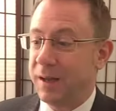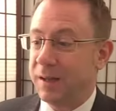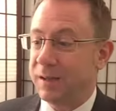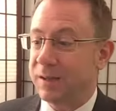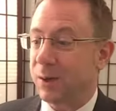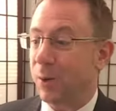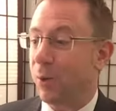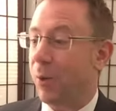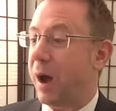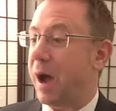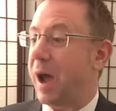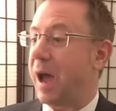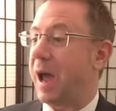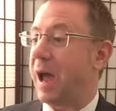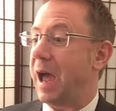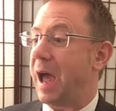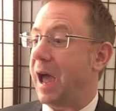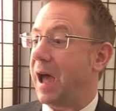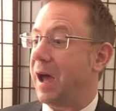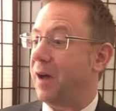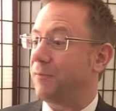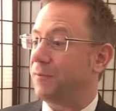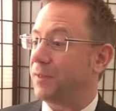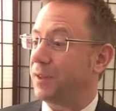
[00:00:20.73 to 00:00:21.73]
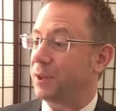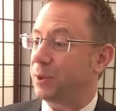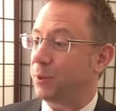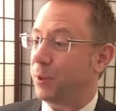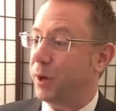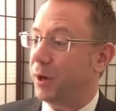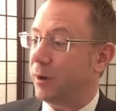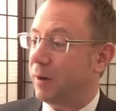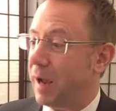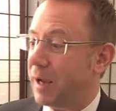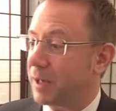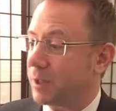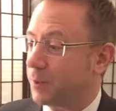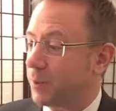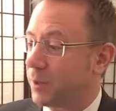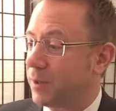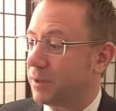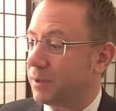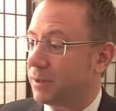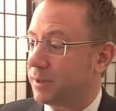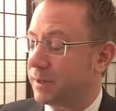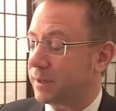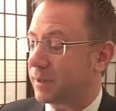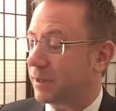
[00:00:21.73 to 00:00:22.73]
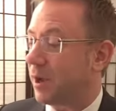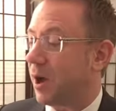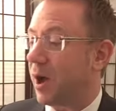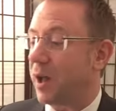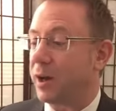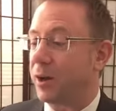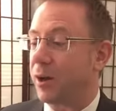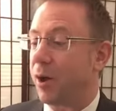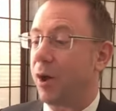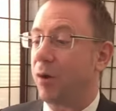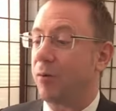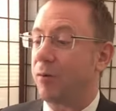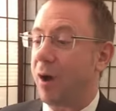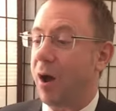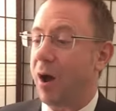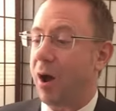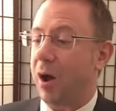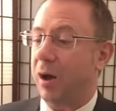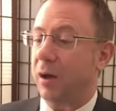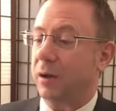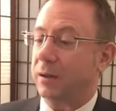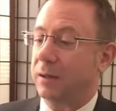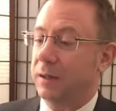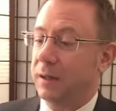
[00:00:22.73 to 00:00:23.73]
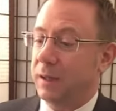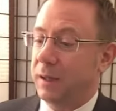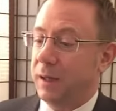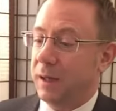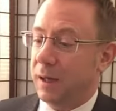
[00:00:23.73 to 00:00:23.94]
So why have the Twitter experts got it all wrong?